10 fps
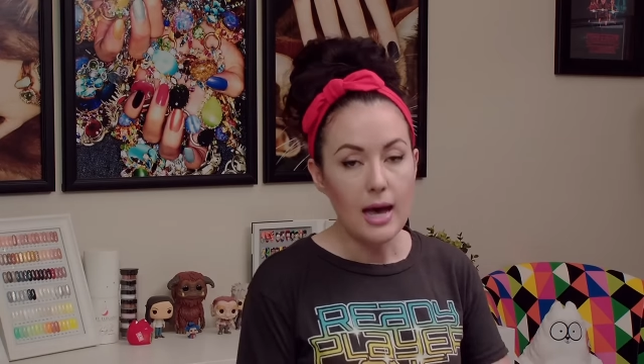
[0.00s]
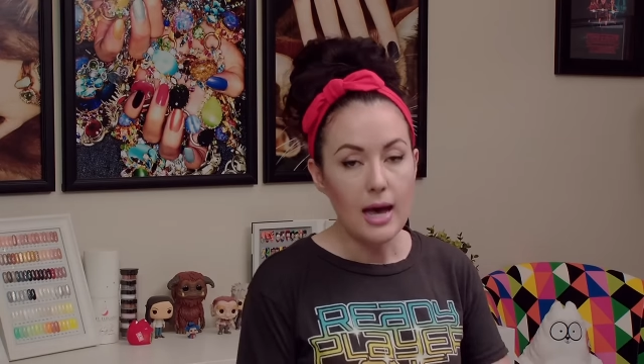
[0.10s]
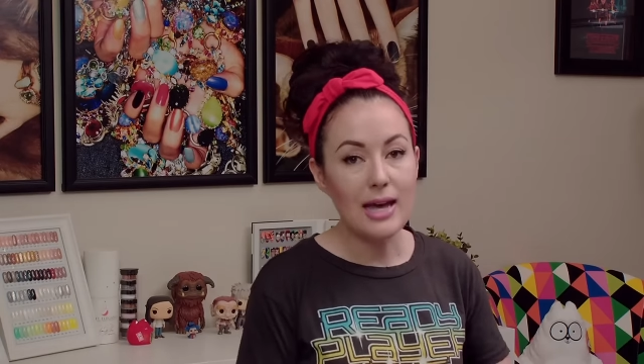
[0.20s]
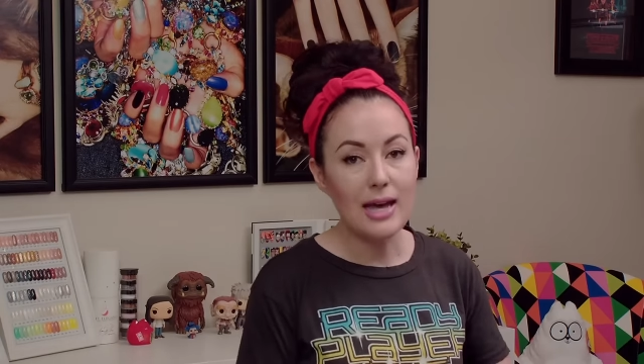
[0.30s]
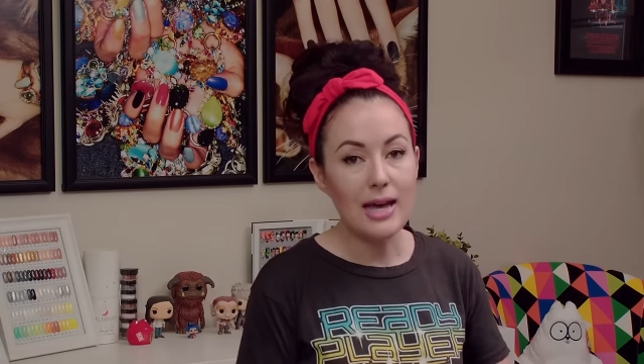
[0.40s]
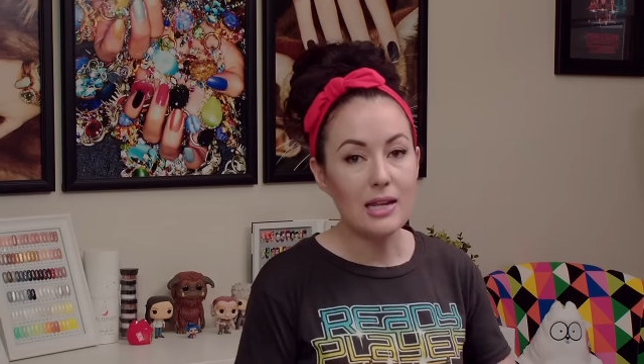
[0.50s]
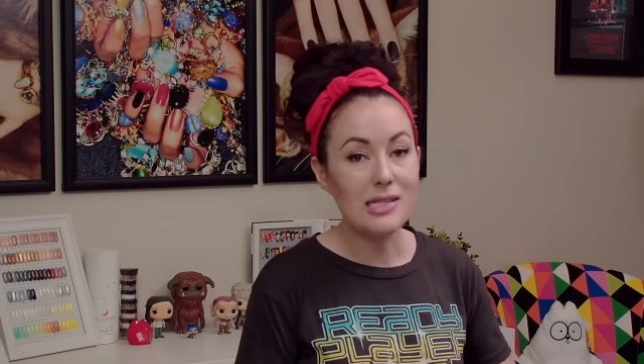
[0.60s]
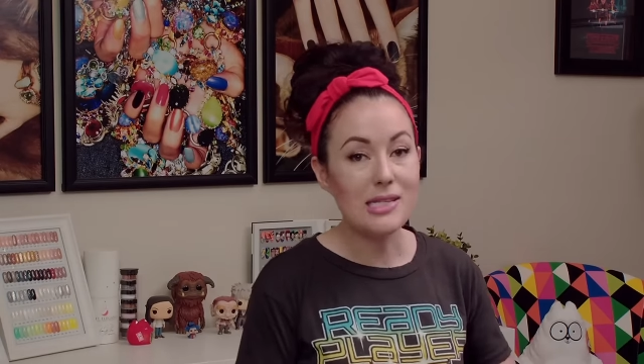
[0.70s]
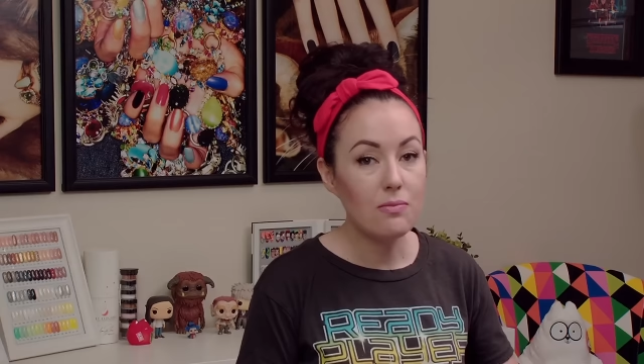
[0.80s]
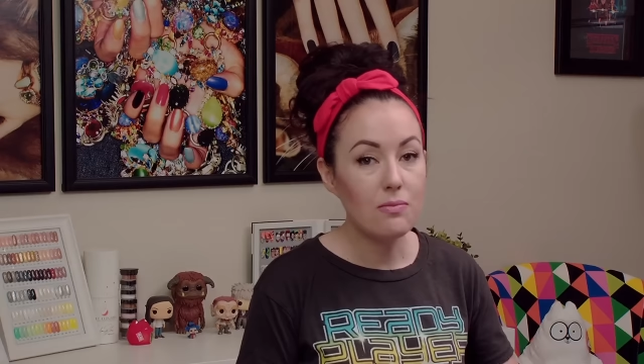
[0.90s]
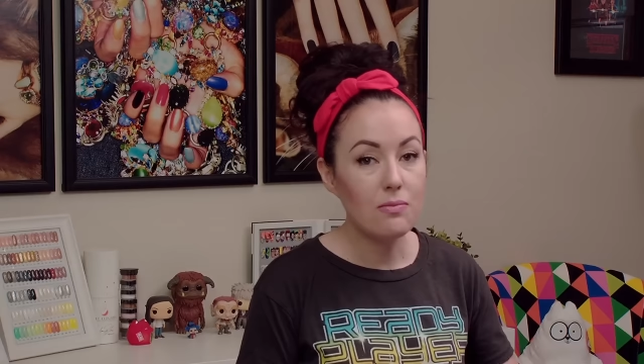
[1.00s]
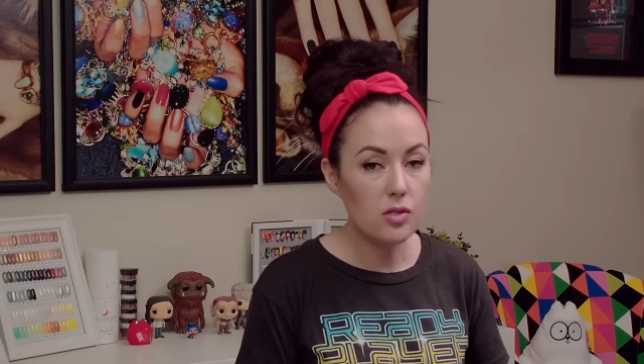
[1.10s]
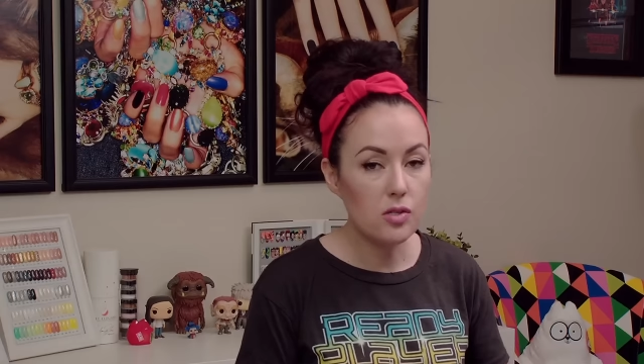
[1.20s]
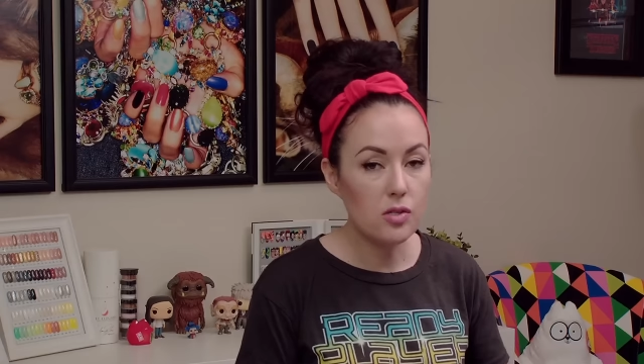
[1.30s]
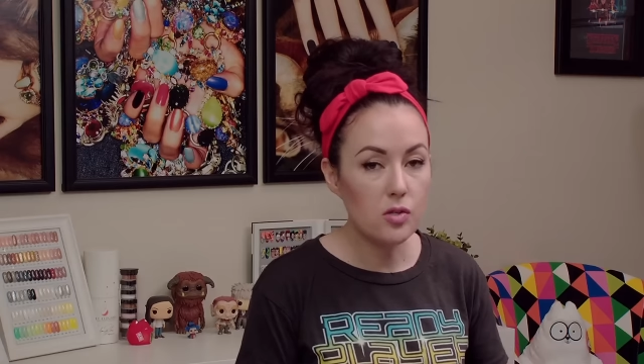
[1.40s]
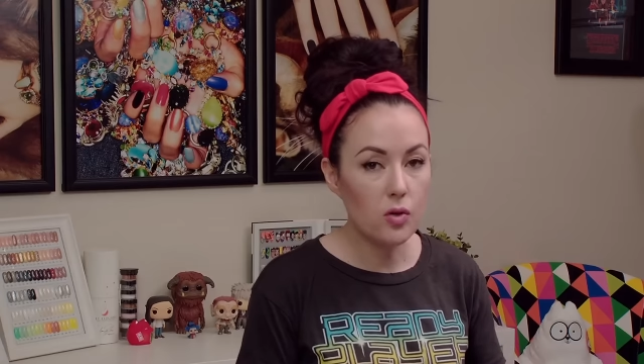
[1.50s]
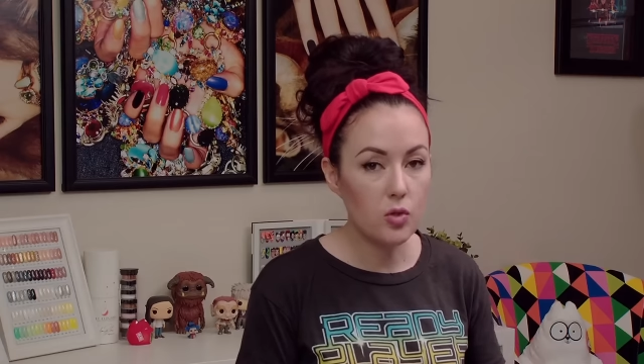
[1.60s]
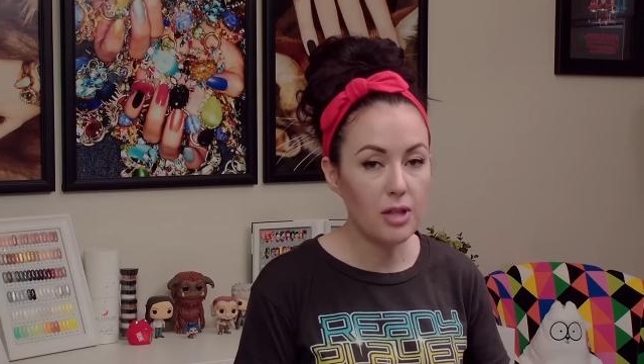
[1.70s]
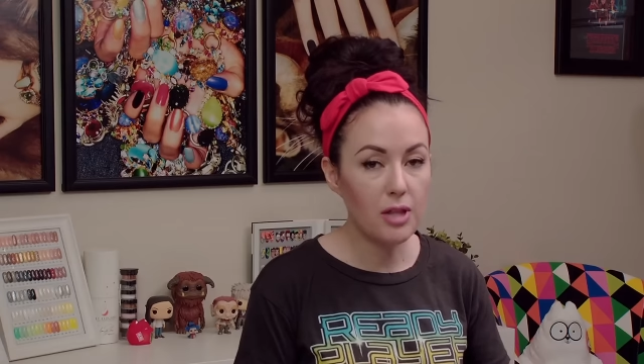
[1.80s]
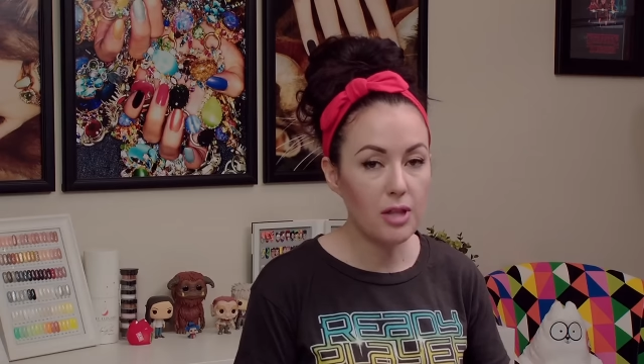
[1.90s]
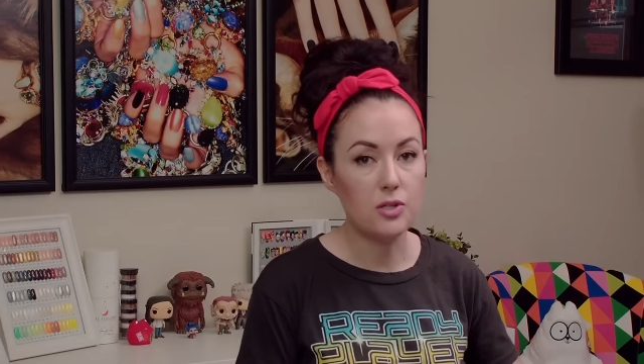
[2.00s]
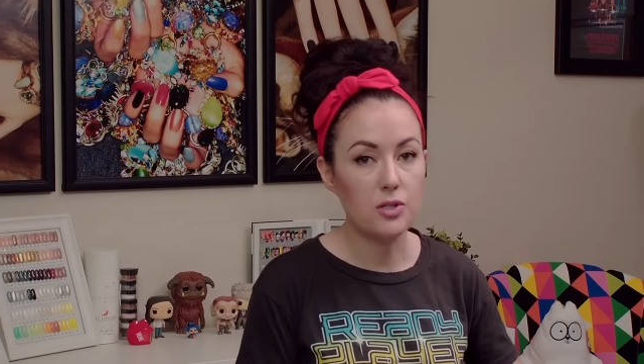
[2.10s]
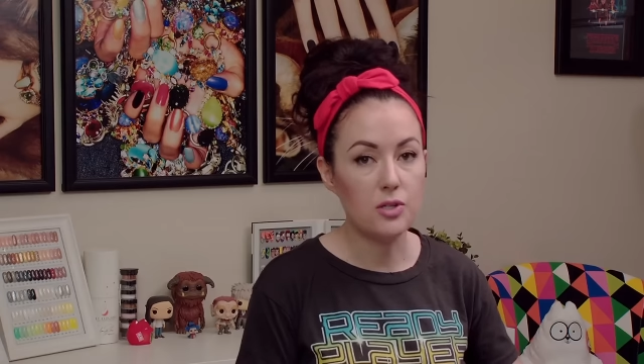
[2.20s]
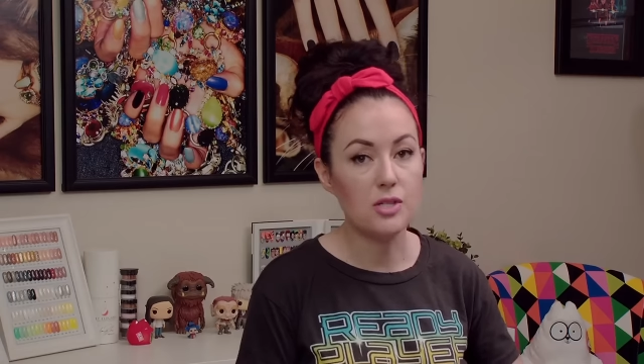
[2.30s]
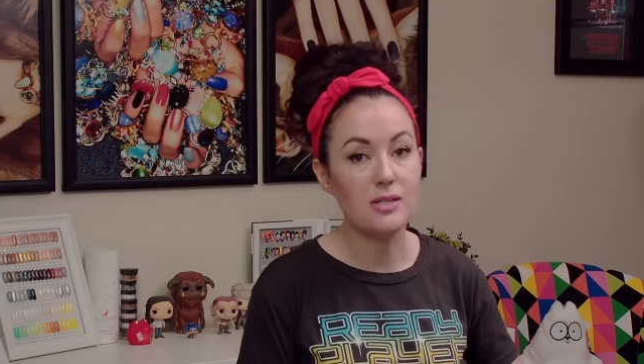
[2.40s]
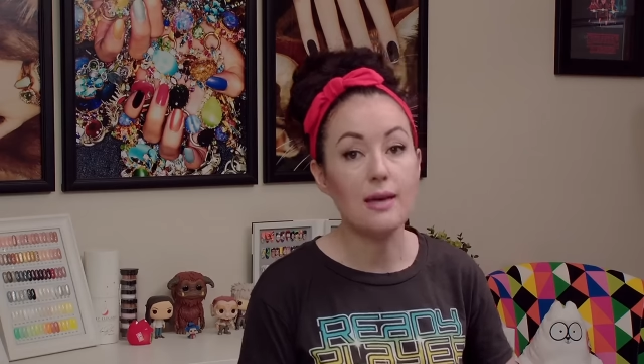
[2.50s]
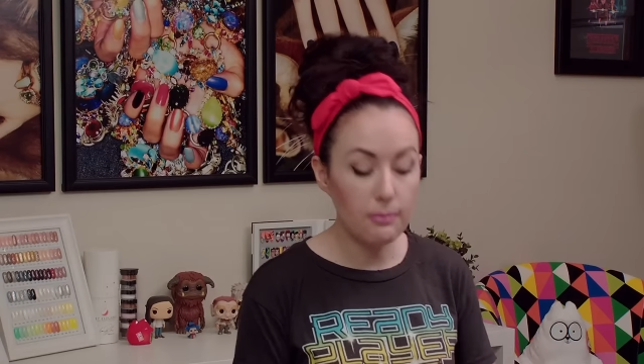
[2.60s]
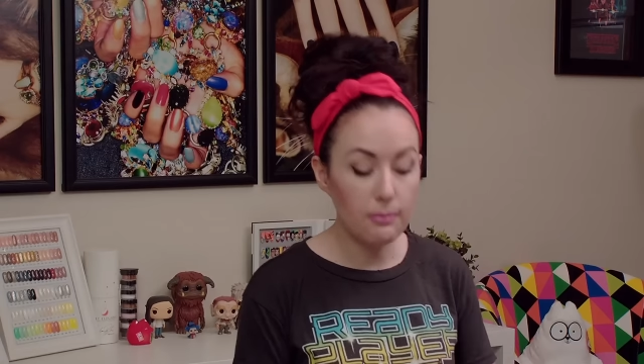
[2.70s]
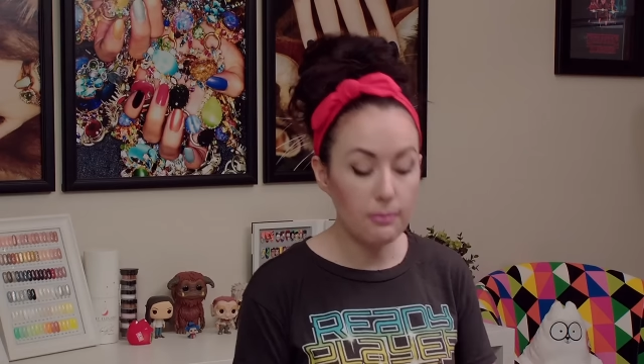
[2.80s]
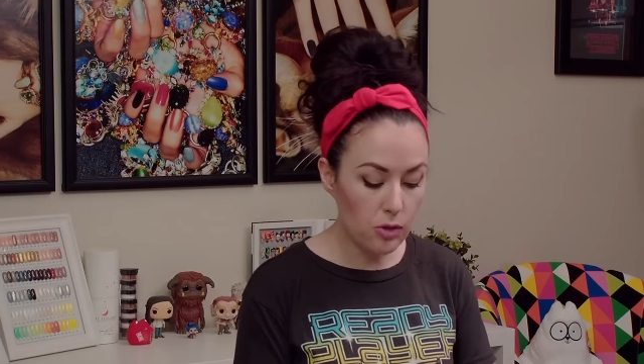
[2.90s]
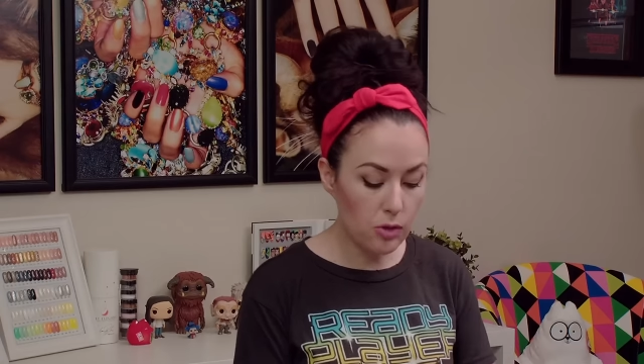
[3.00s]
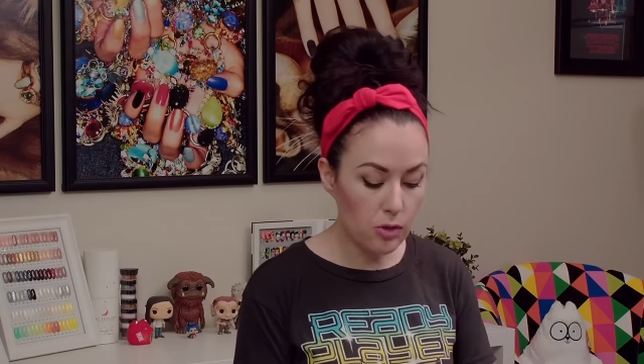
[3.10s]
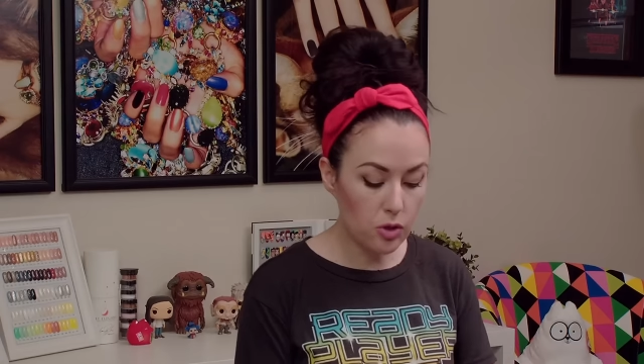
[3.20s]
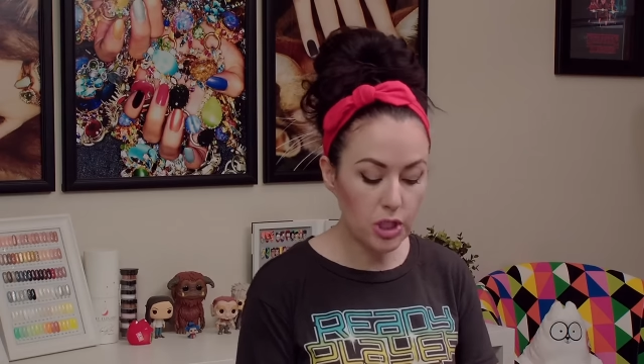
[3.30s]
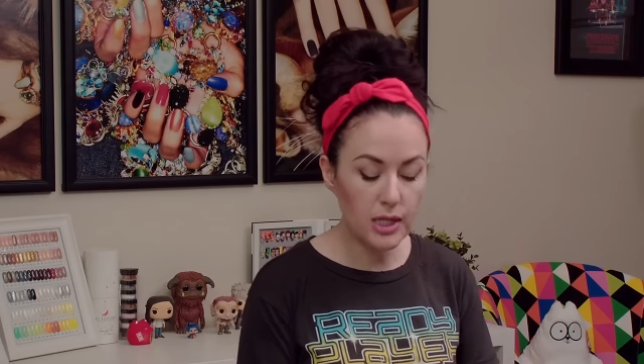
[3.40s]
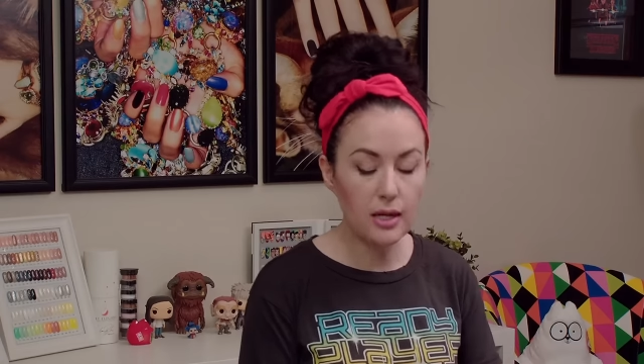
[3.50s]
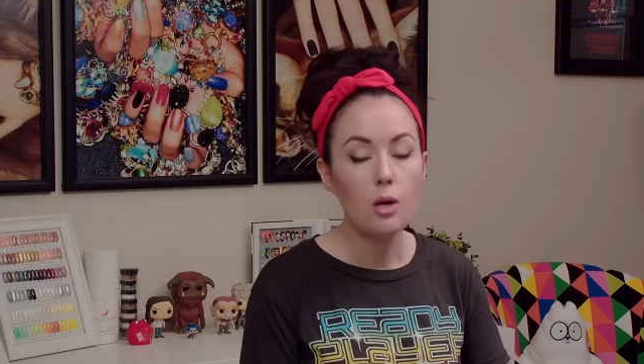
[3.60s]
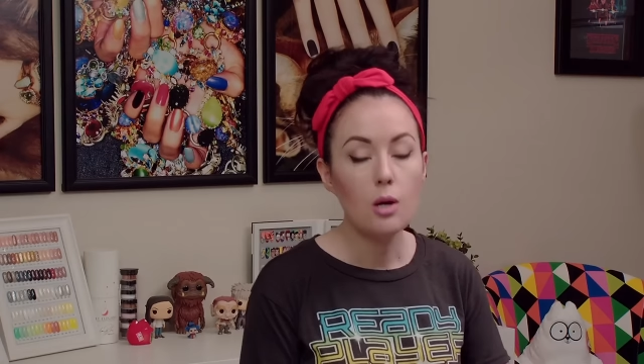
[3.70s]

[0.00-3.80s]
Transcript: Again, the same thing is going to apply, which is that shimming motion,